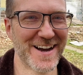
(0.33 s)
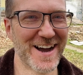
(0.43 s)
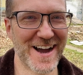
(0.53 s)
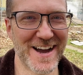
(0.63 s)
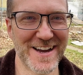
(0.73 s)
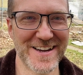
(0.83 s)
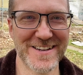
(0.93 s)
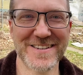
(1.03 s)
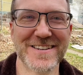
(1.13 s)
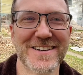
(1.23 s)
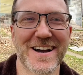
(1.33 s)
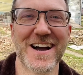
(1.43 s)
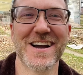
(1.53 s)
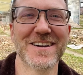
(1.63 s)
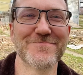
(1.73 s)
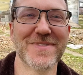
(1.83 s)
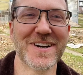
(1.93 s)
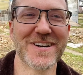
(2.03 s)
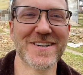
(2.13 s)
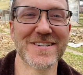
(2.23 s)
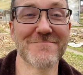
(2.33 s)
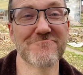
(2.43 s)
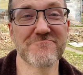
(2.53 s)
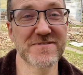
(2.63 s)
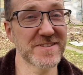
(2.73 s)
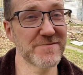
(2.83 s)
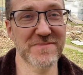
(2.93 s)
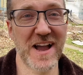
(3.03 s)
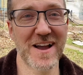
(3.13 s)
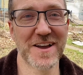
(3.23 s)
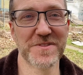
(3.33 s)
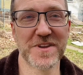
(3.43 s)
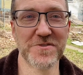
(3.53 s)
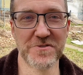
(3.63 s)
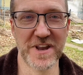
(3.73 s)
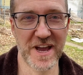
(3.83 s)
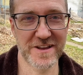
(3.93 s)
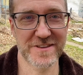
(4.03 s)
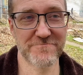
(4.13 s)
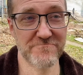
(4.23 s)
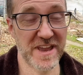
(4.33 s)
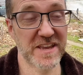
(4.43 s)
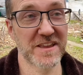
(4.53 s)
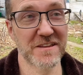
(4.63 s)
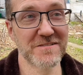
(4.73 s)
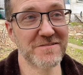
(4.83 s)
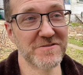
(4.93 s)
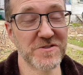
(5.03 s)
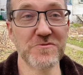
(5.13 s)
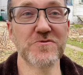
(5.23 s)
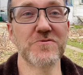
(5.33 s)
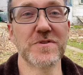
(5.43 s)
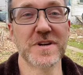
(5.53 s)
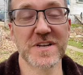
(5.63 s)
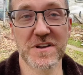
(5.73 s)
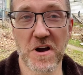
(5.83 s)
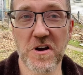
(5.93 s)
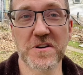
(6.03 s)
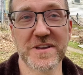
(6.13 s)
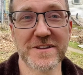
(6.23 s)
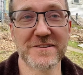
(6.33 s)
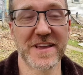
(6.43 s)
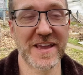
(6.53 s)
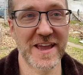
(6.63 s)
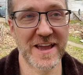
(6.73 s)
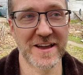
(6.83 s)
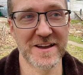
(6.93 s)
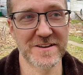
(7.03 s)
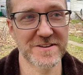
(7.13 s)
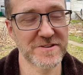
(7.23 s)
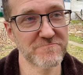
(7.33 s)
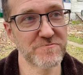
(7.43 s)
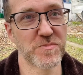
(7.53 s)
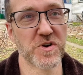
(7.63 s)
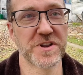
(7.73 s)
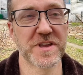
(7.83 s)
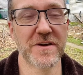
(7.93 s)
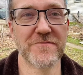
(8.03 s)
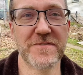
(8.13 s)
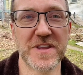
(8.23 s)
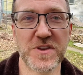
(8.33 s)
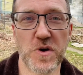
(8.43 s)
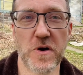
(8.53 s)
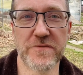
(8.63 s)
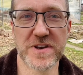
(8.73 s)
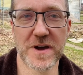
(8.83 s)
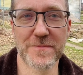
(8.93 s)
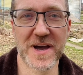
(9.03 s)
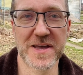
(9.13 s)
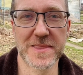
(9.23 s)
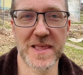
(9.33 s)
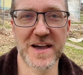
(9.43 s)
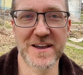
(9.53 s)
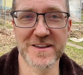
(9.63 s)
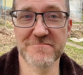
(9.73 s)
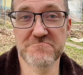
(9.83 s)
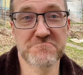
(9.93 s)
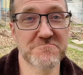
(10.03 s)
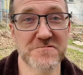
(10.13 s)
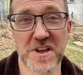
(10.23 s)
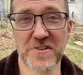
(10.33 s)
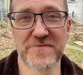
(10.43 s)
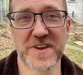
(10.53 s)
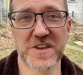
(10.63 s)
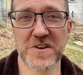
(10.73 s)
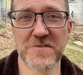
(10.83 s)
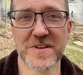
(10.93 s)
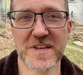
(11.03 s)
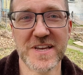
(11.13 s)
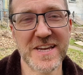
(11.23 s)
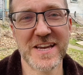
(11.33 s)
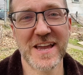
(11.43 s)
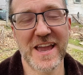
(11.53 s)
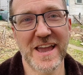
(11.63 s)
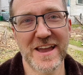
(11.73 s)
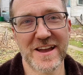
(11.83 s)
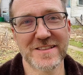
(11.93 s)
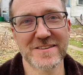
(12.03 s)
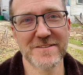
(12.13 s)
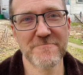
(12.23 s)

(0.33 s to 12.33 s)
Hi, I'm some guy on the internet making a new garden and putting a video of it up online. Go figure. And